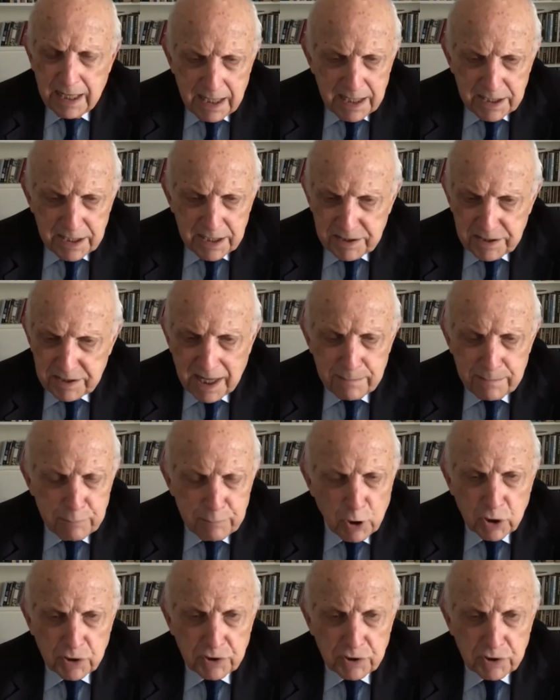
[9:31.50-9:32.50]
is
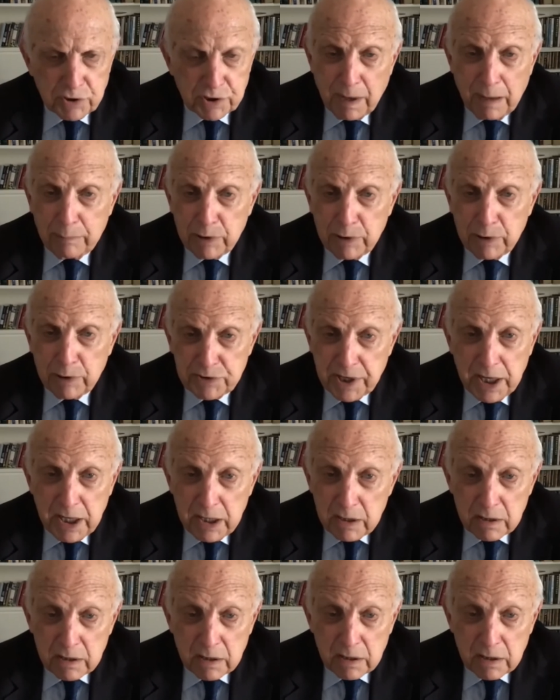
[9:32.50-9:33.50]
that books are published
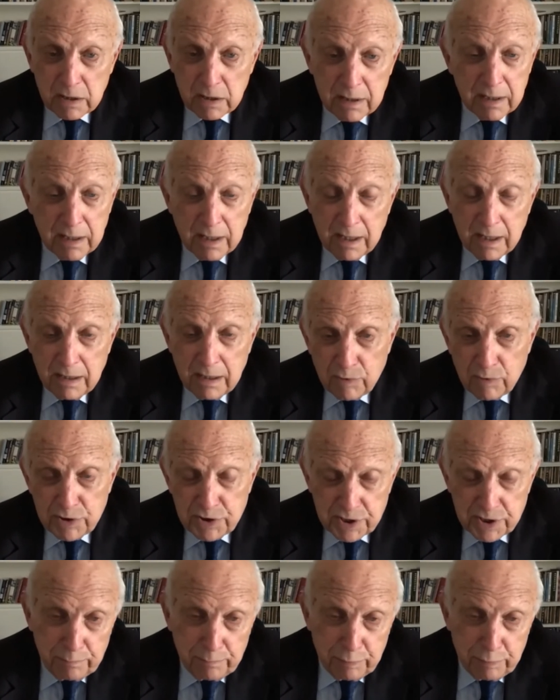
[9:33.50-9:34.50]
here,
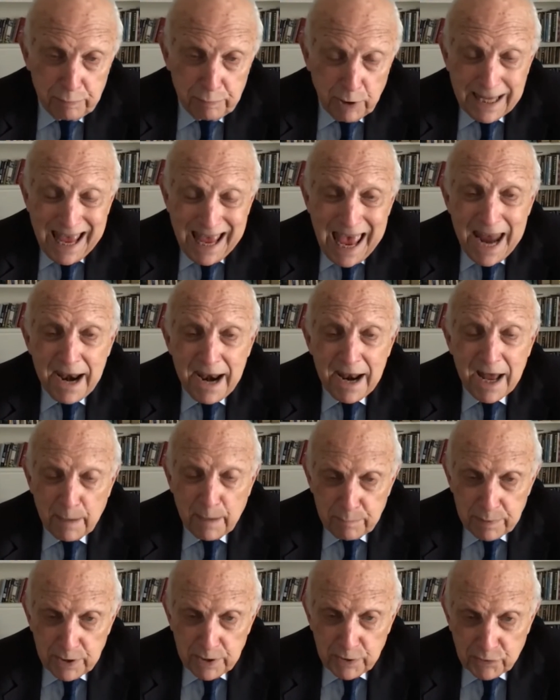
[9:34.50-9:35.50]
which simply
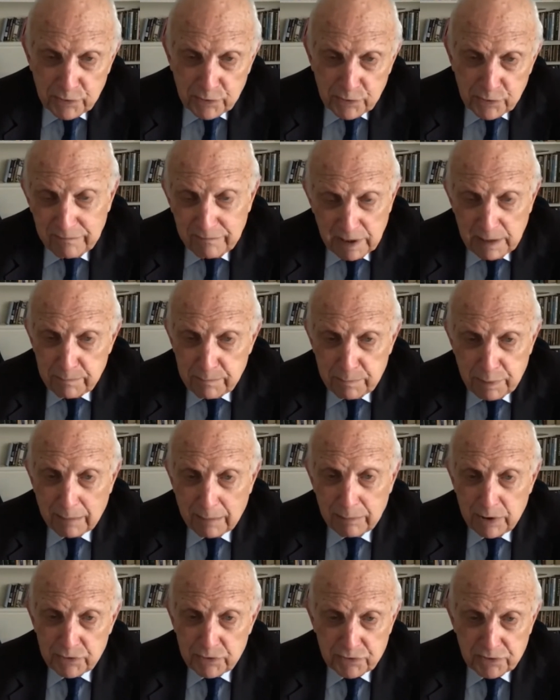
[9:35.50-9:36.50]
cannot be safely
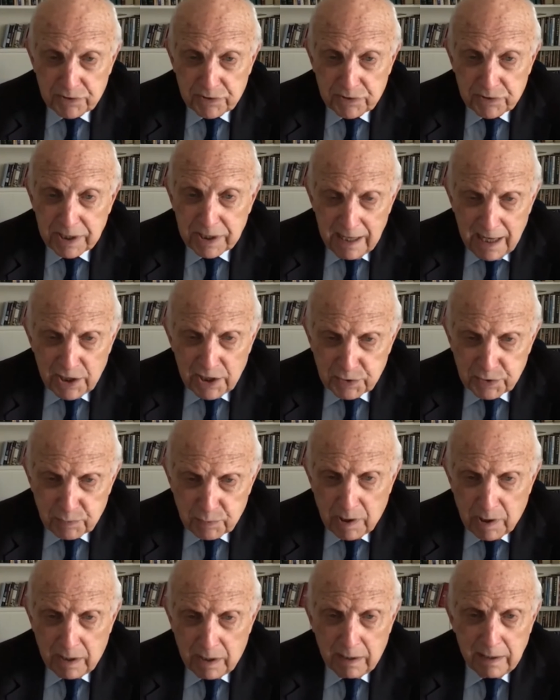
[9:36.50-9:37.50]
published
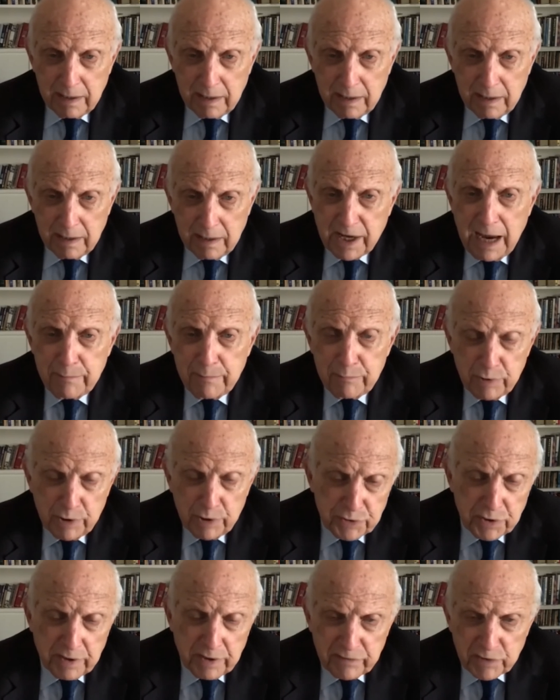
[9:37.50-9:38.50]
elsewhere. The
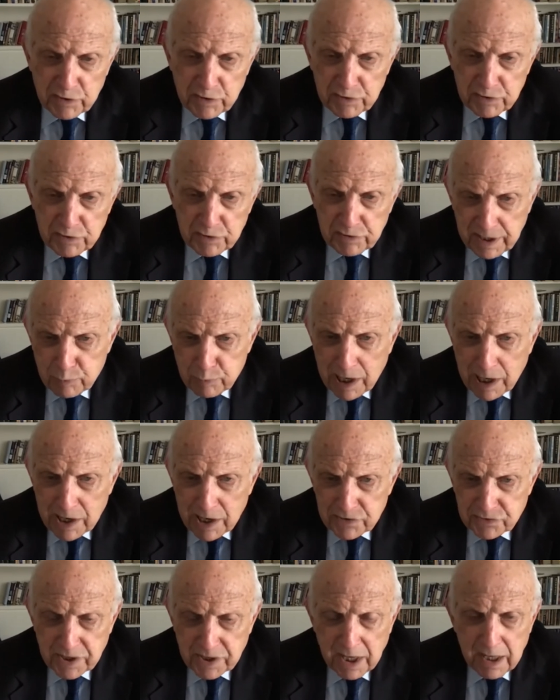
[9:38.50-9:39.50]
Cambridge University
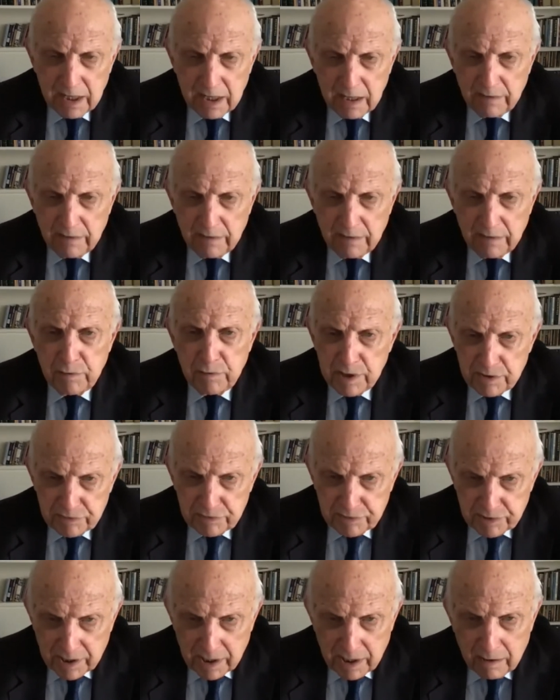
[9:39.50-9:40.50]
Press a few
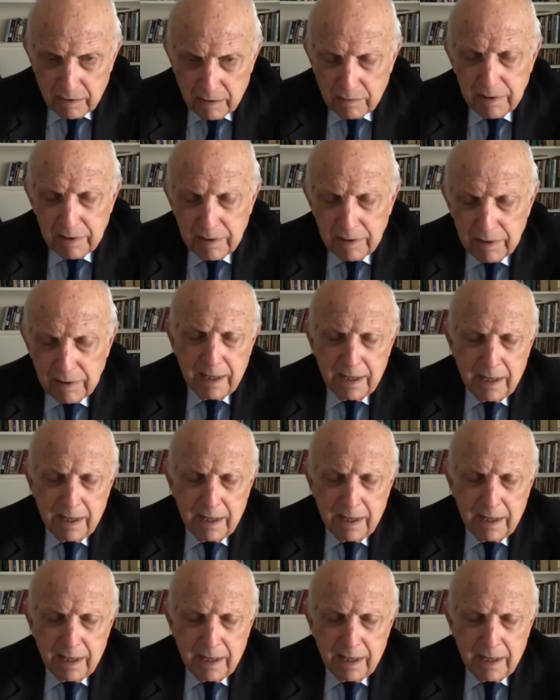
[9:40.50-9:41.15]
years ago